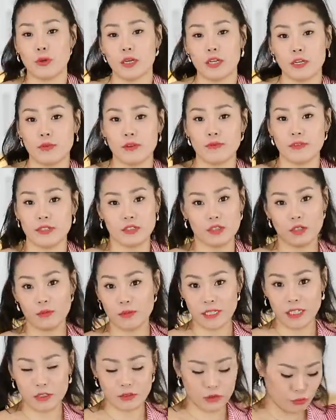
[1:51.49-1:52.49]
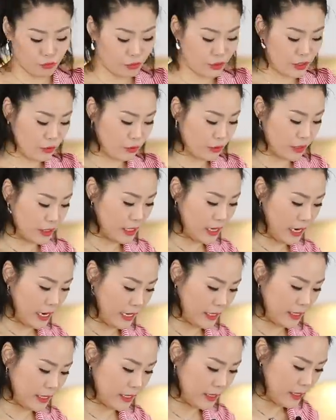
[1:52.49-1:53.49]
whatever vegetable that you really, really
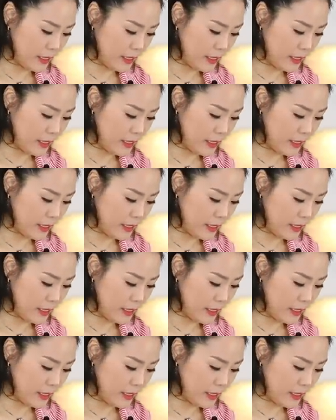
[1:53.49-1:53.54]
like.